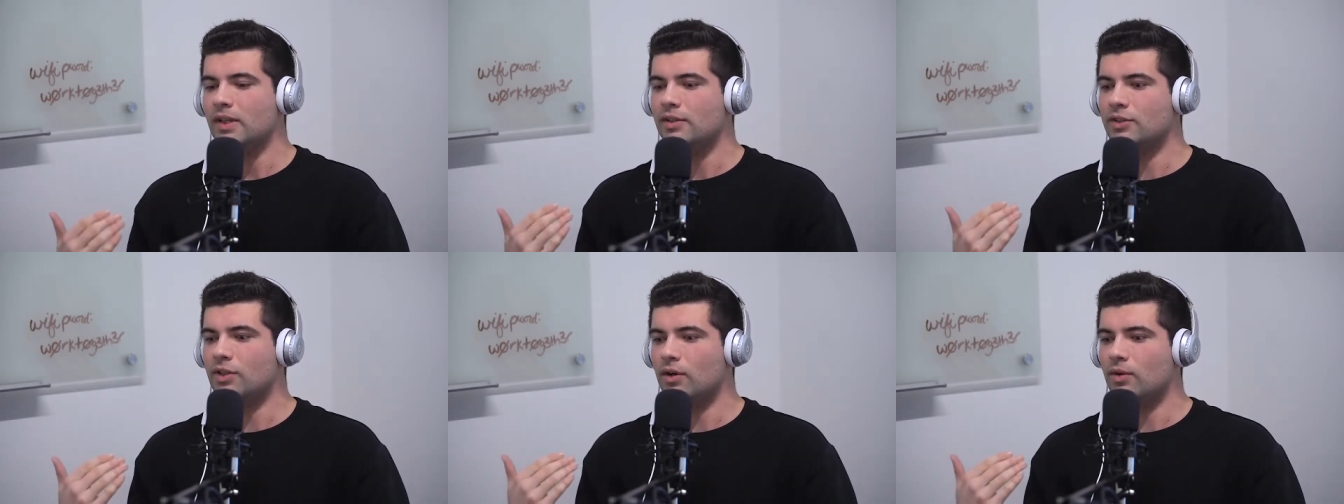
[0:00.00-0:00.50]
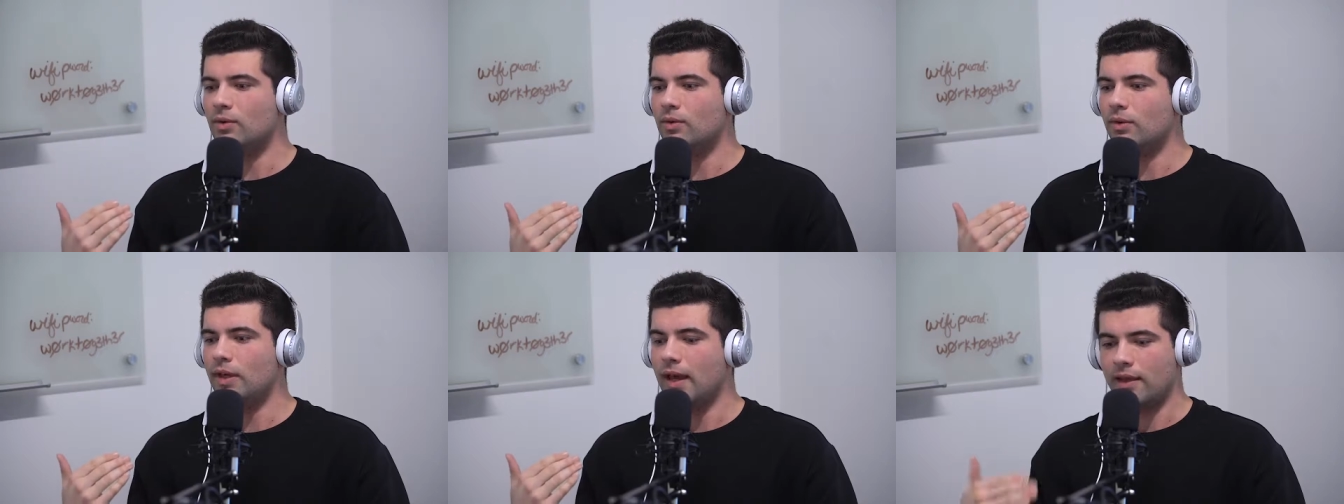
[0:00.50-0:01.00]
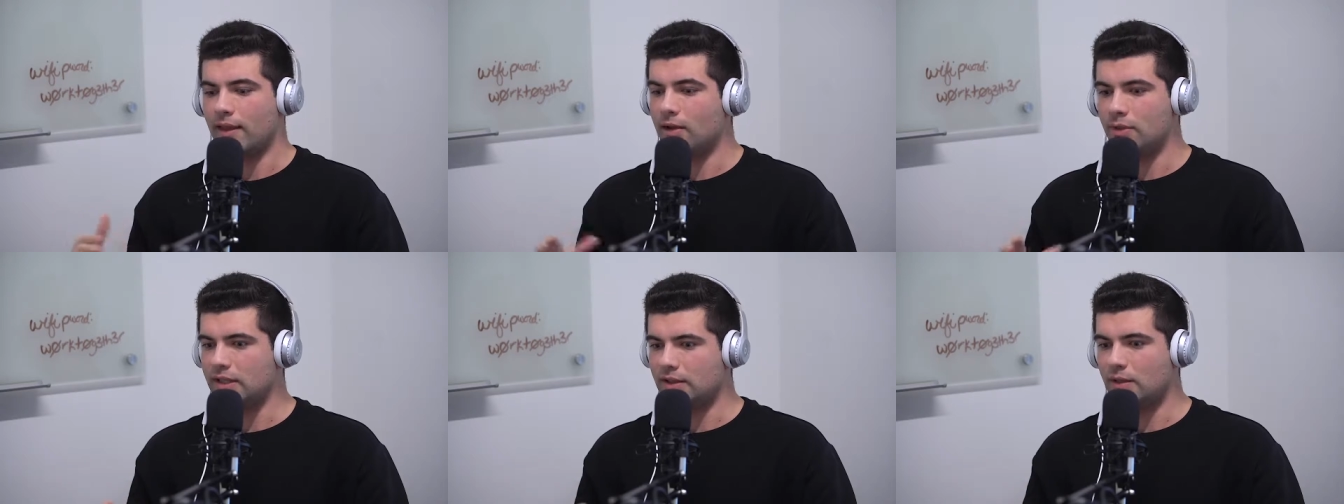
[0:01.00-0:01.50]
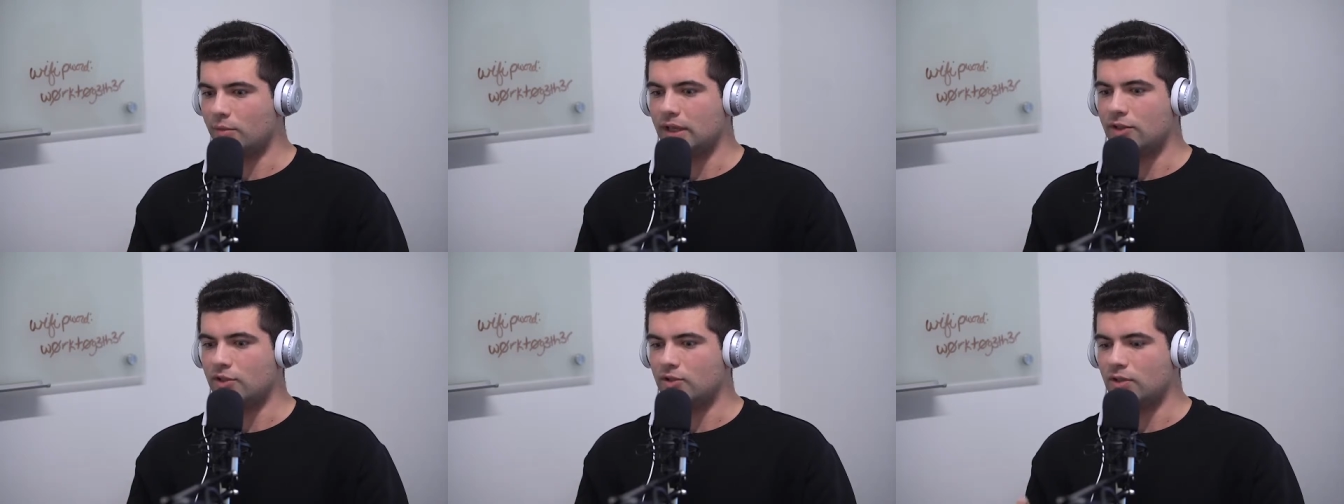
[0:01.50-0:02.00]
So yeah, that was the
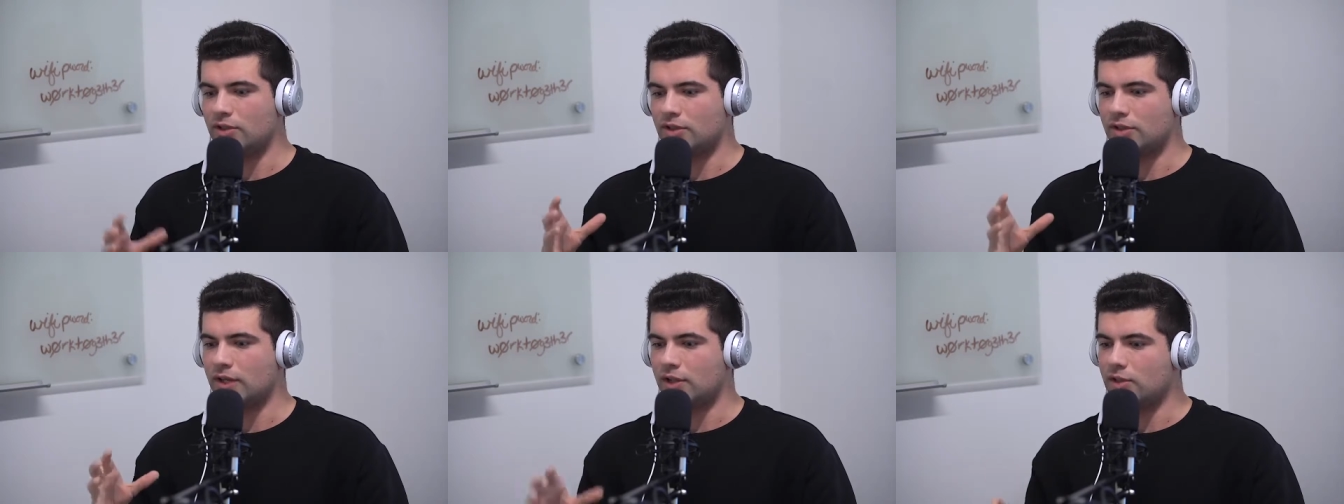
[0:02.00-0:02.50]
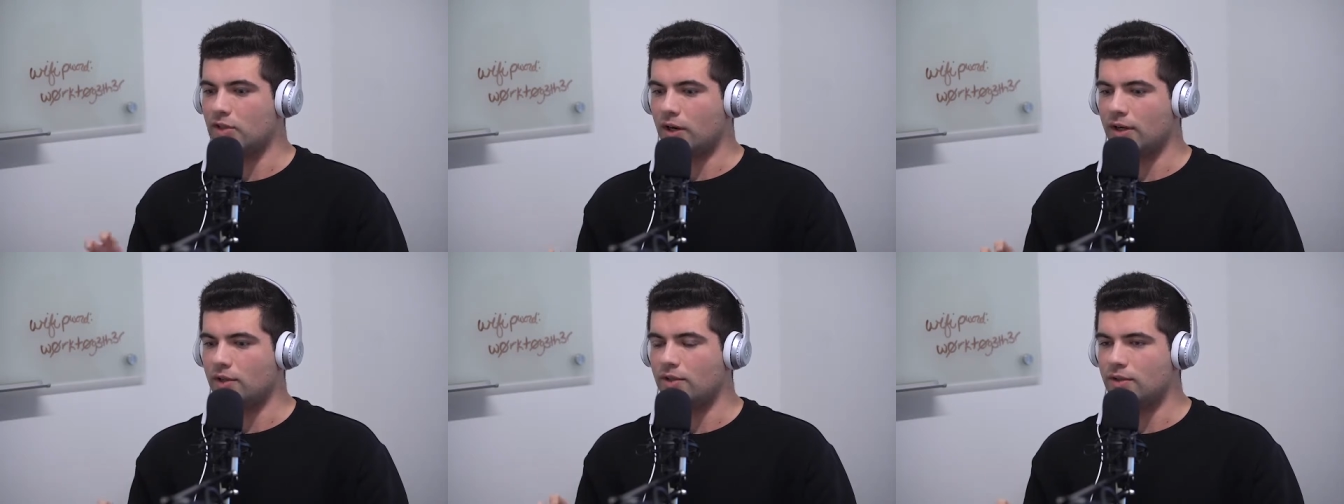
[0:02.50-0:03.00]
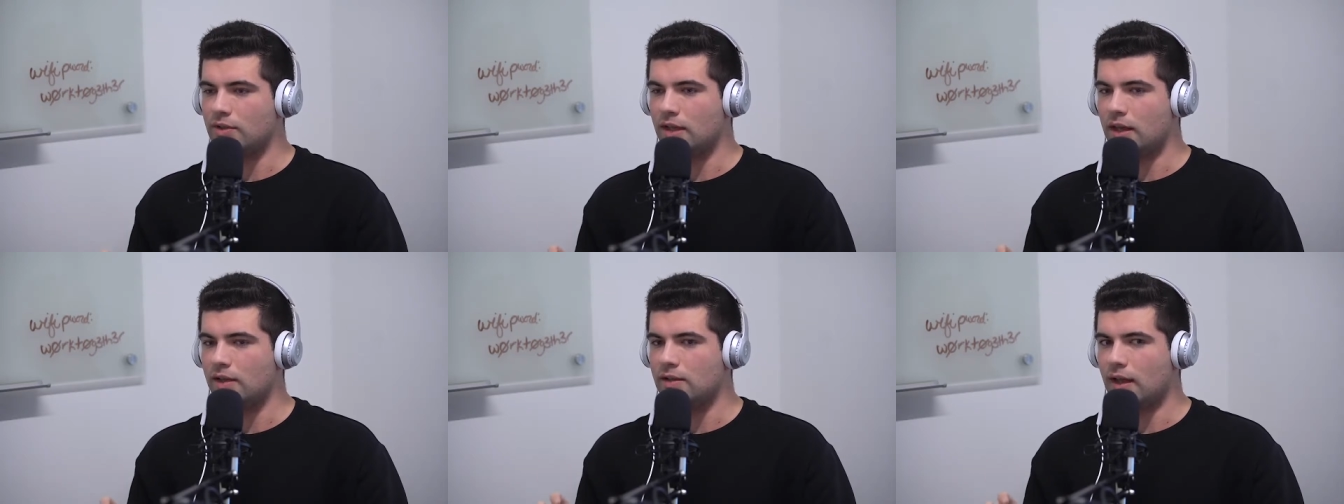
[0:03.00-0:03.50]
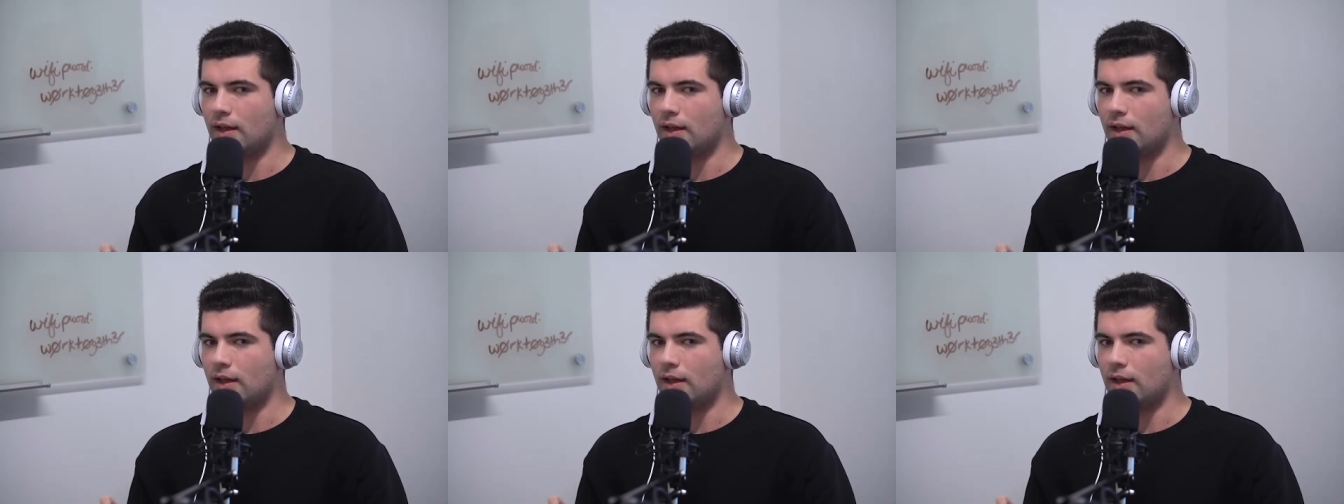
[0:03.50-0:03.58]
biggest struggle, is just starting all those things,